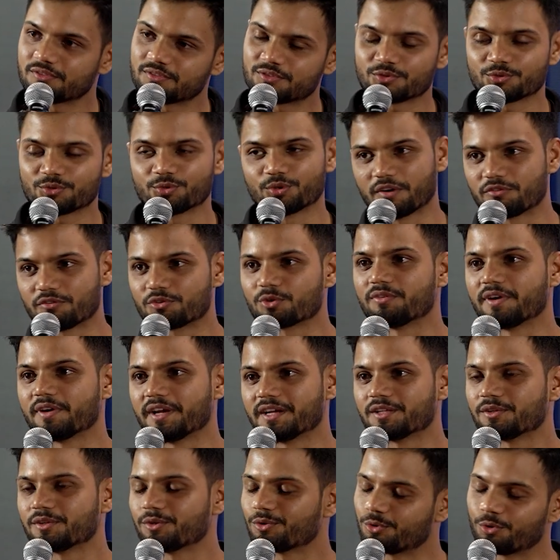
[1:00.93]
You do have to wait.
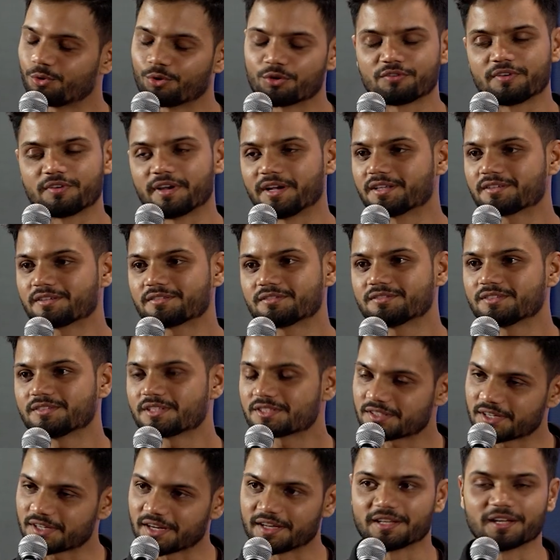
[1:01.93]
No, don't wait. Just
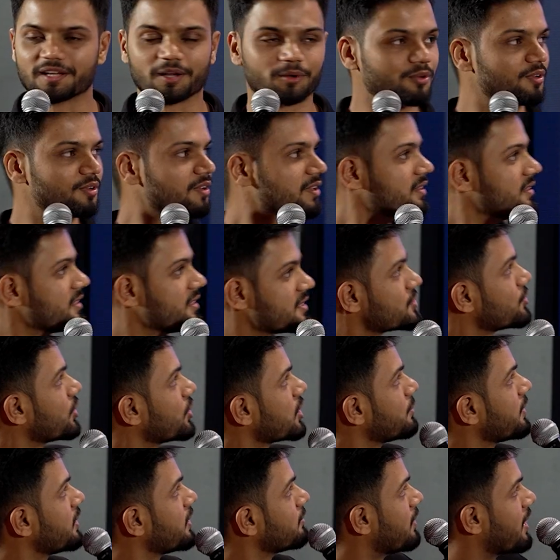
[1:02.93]
run now. This is going to
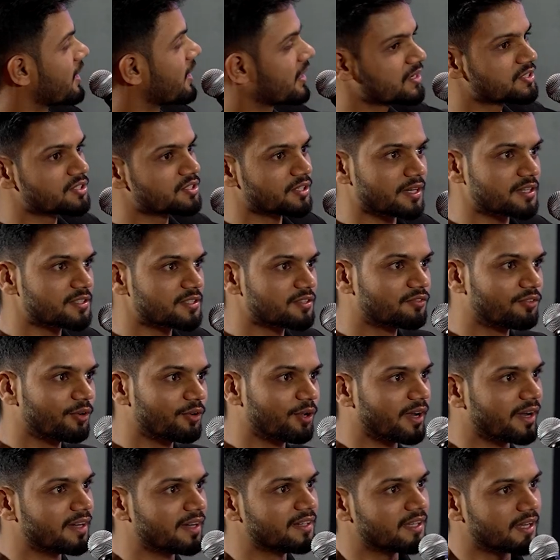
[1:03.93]
be in Maharashtra. It's full
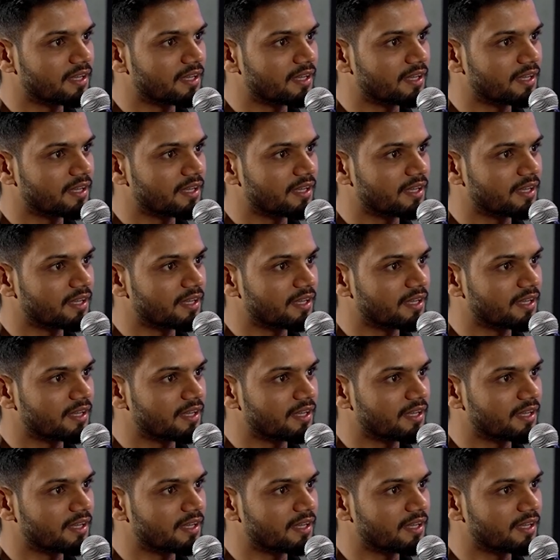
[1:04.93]
entire.